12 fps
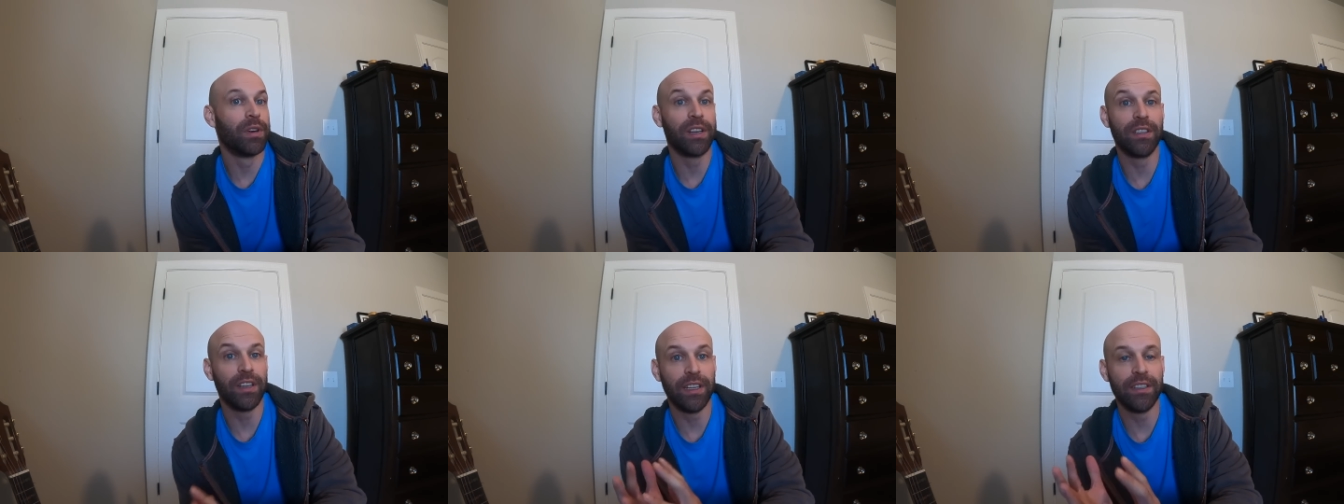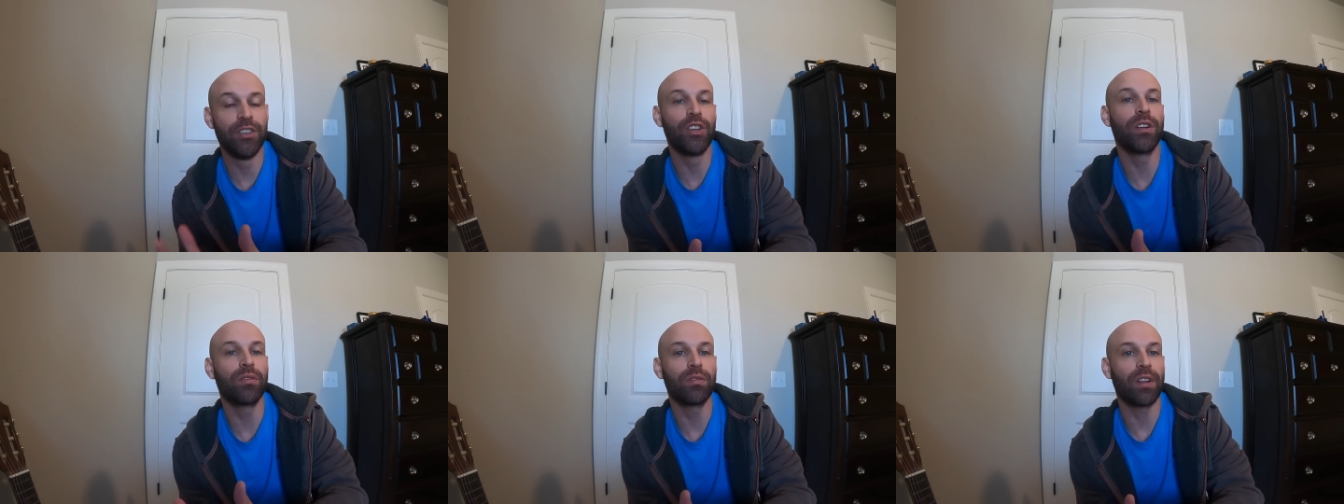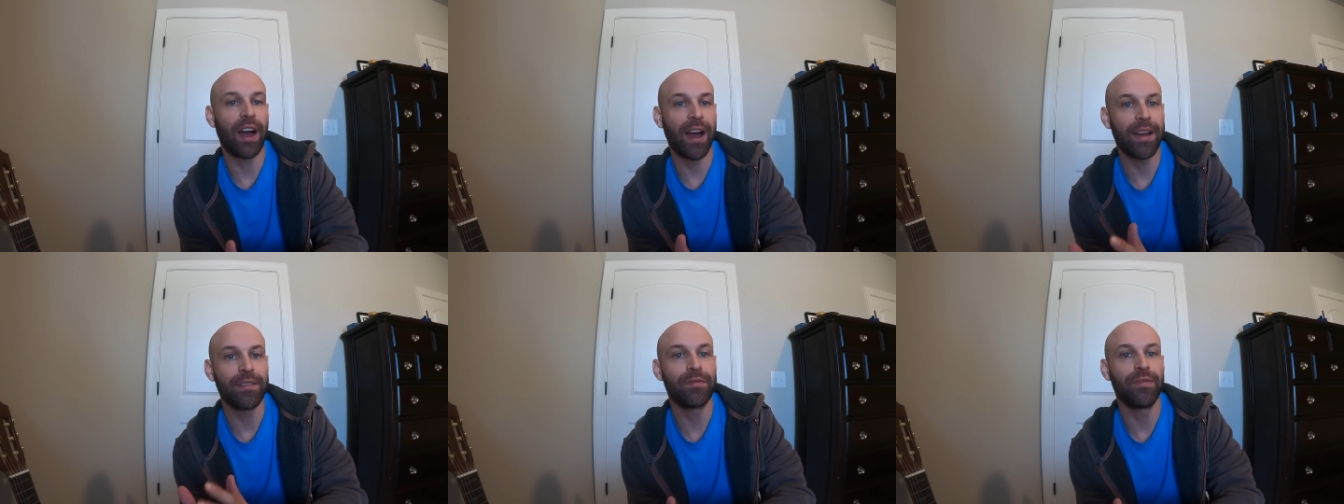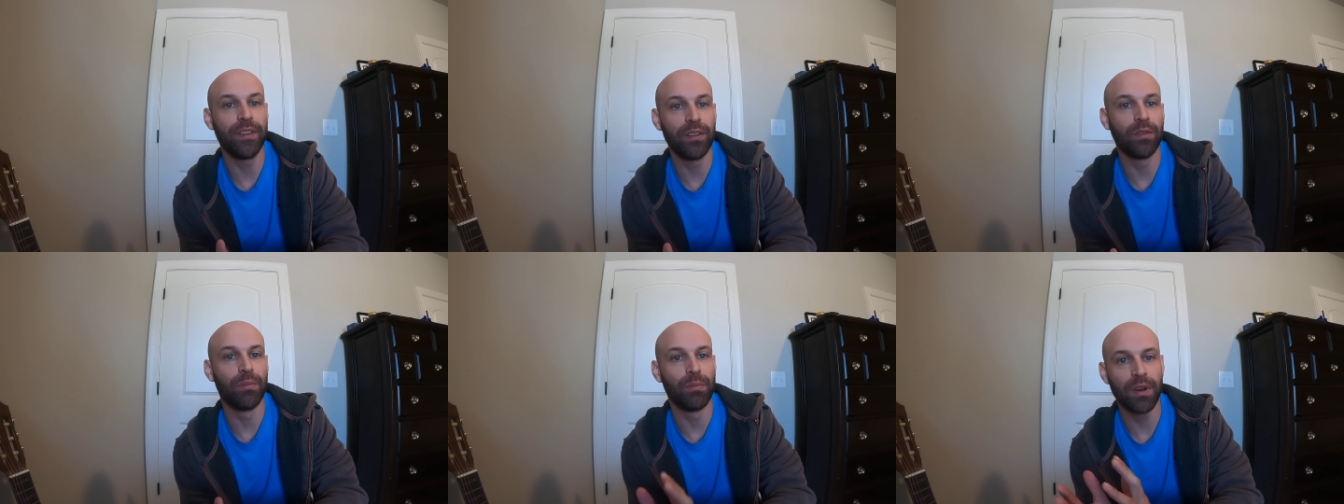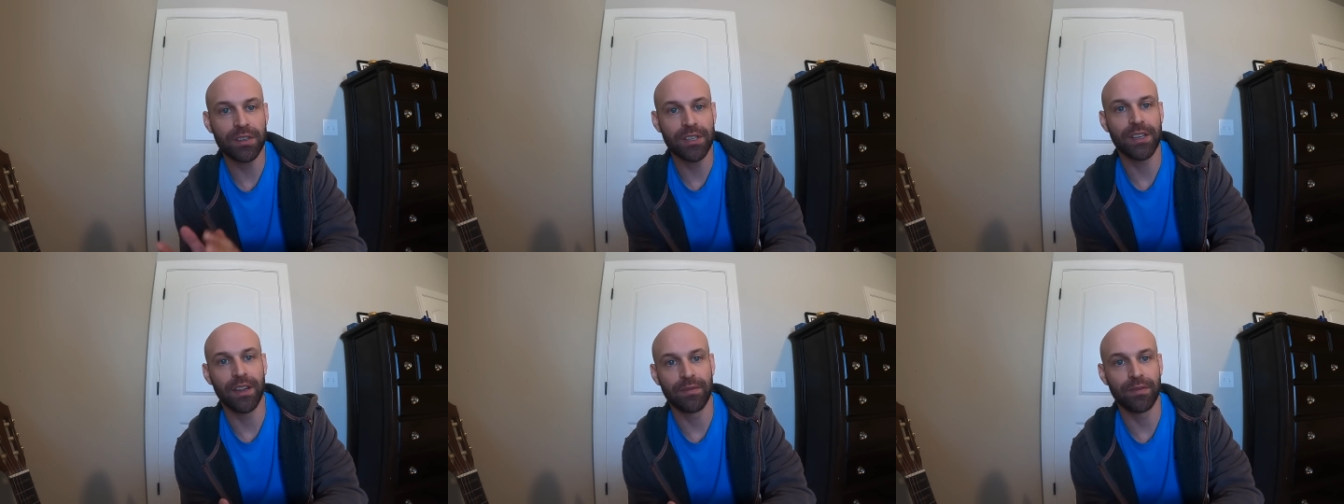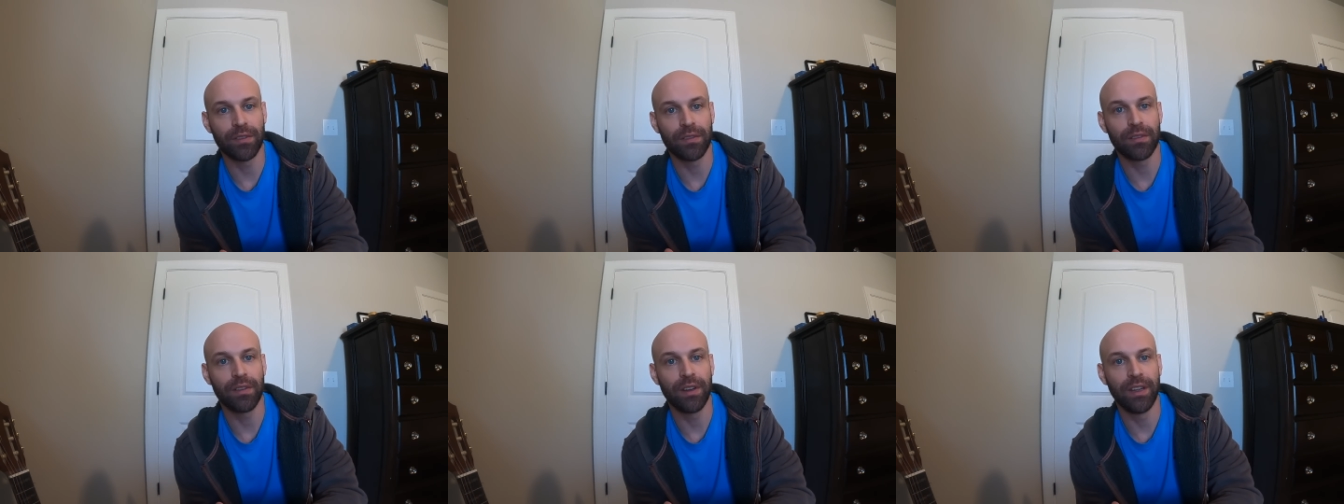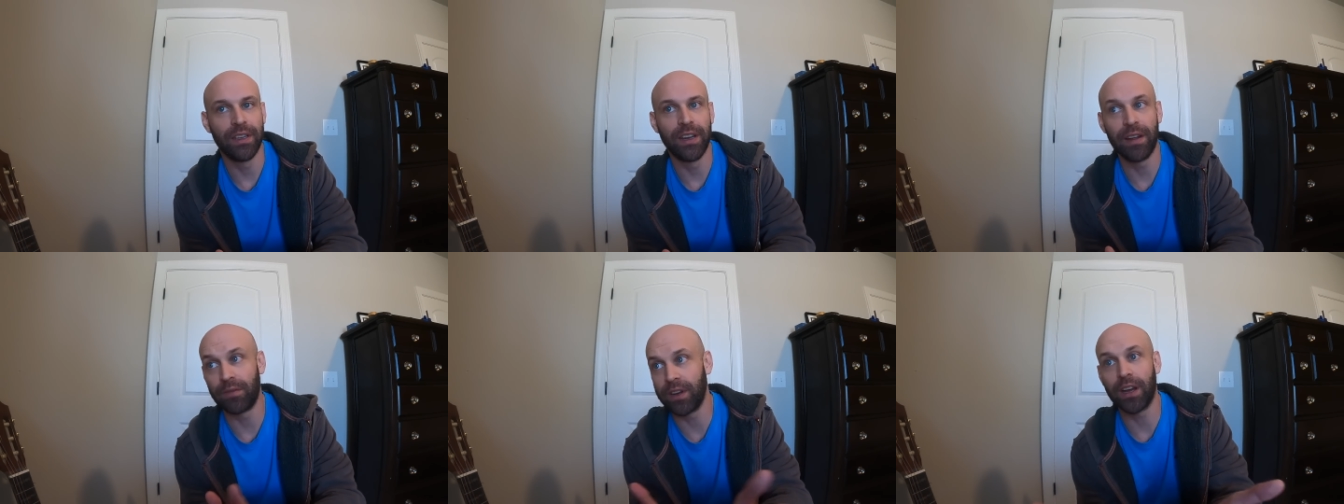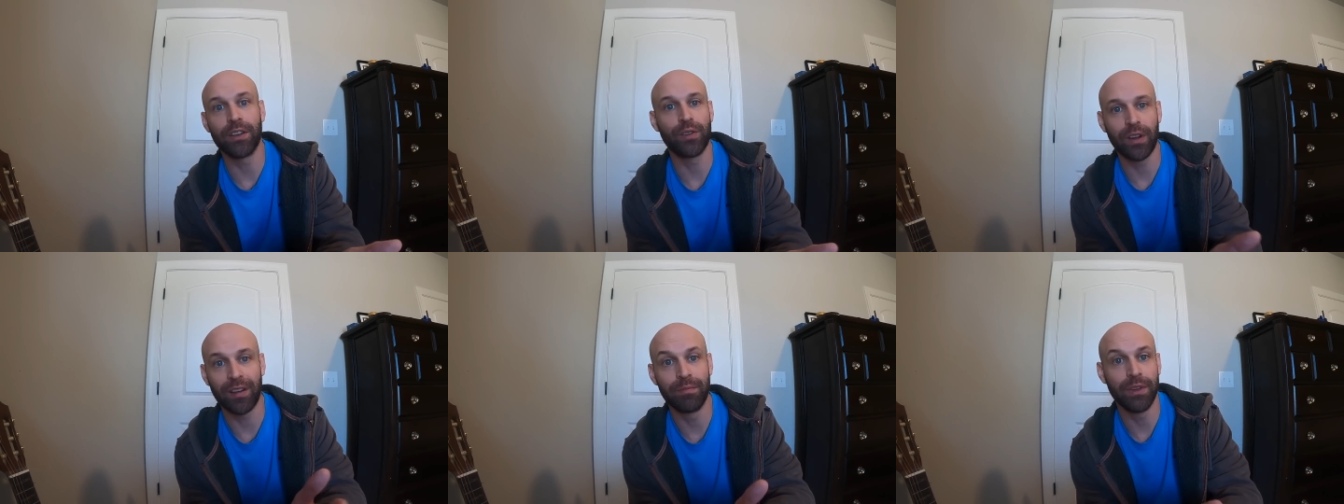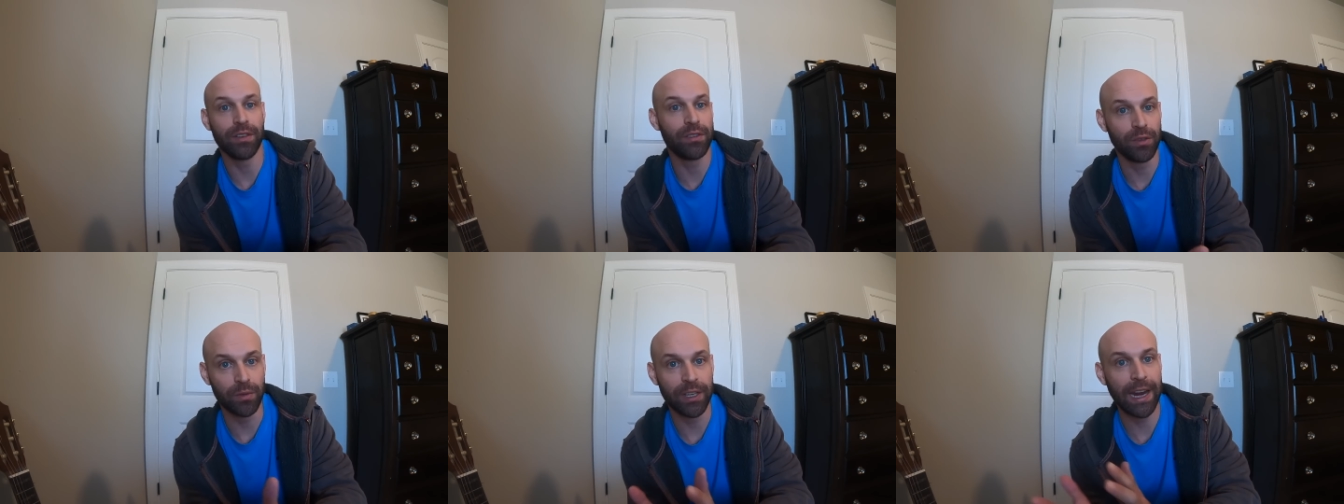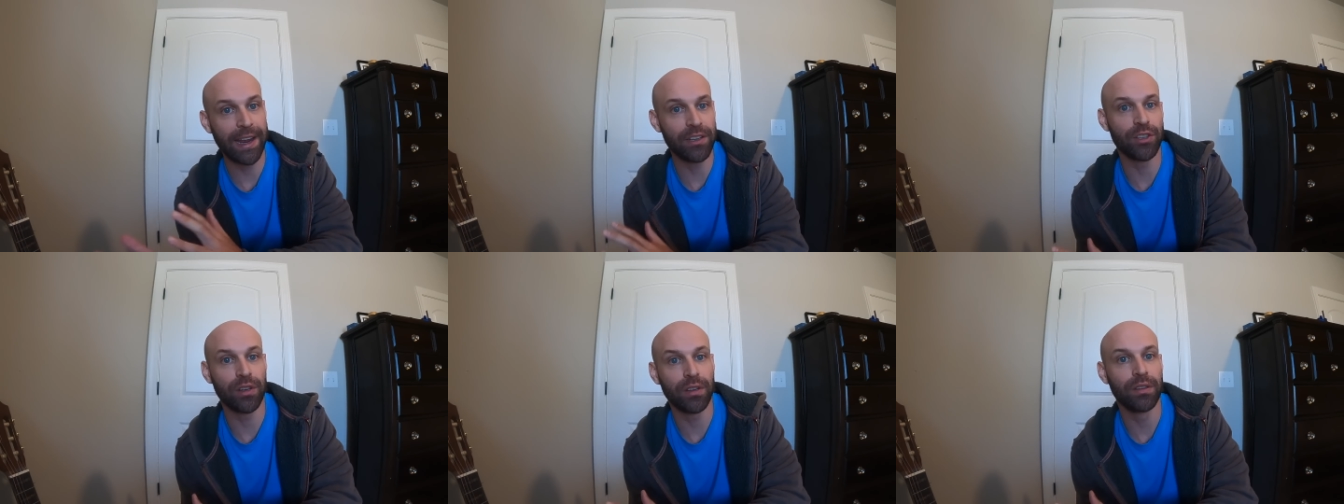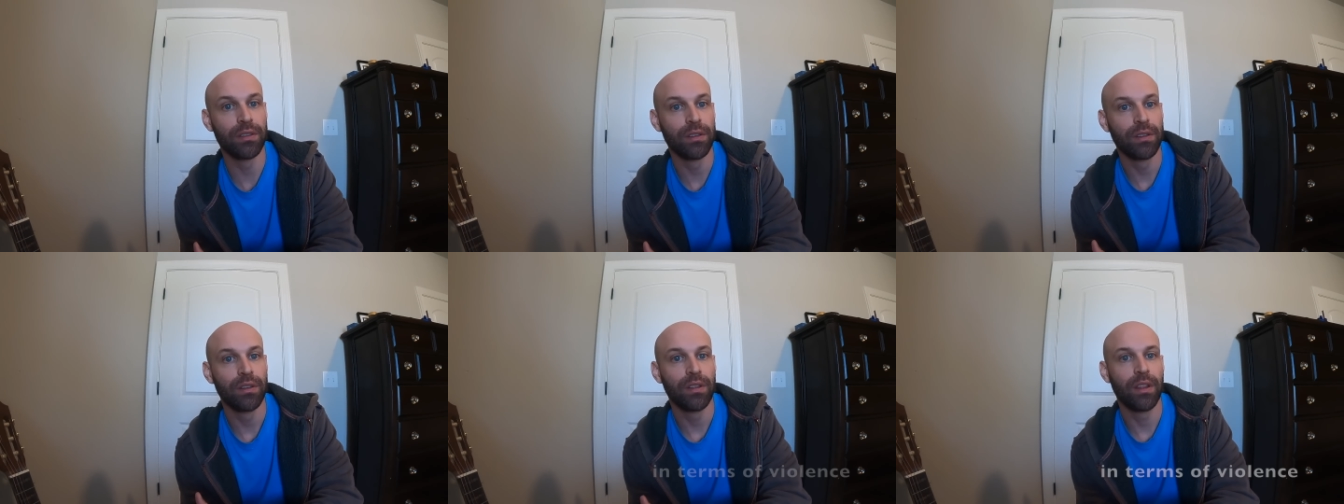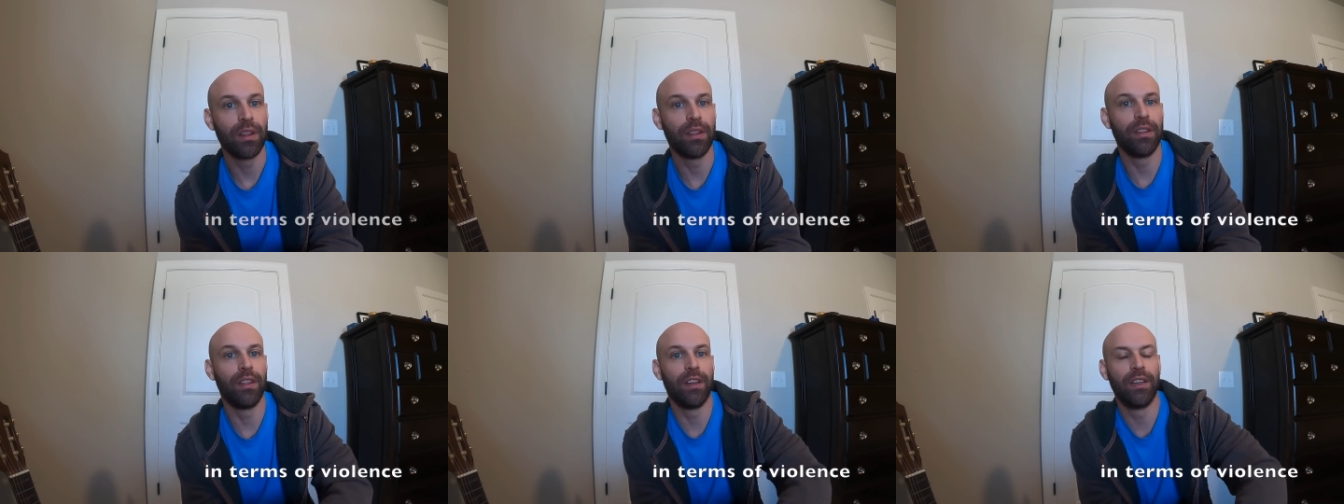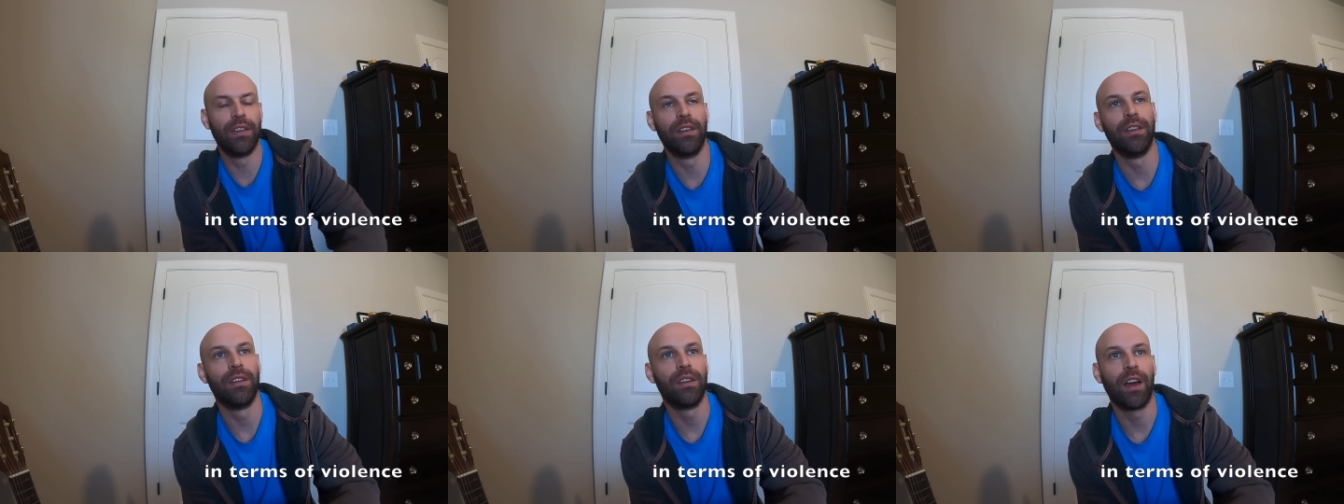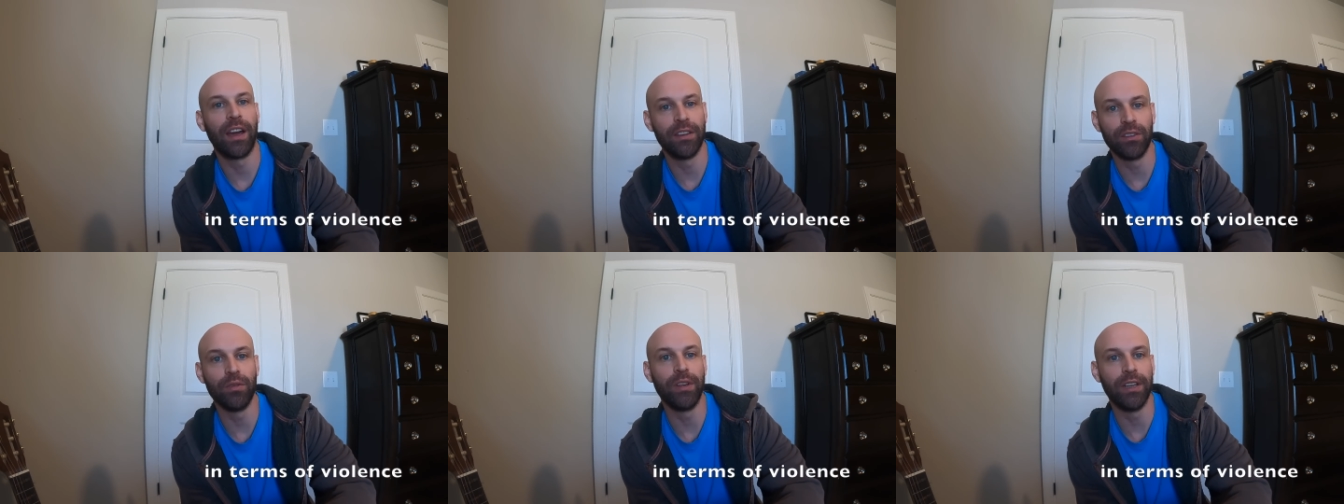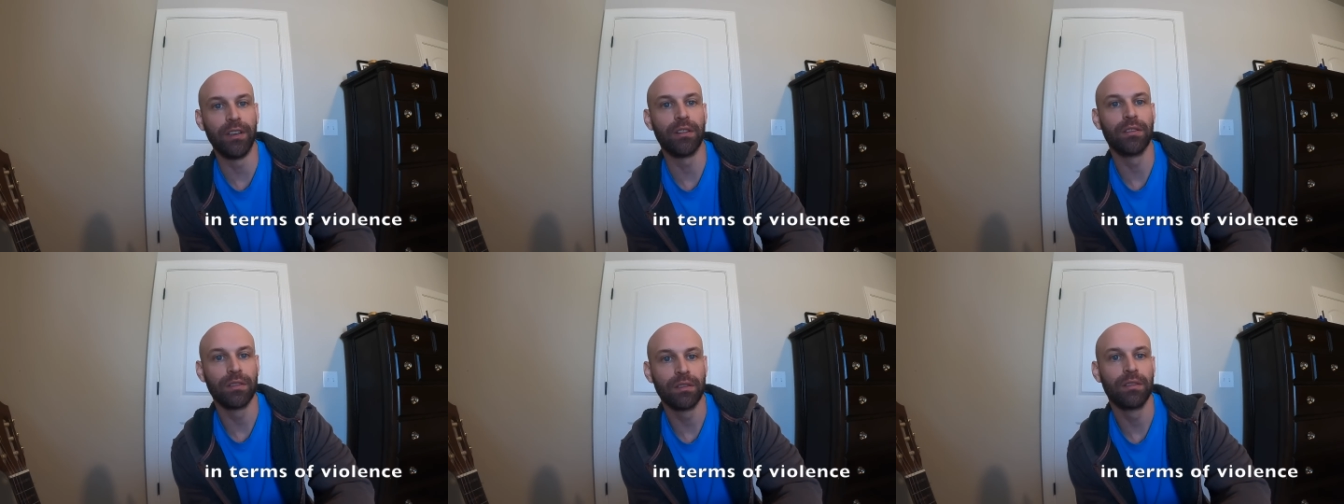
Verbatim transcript: but in general, I feel much safer in every country I've been to in Asia than I do here.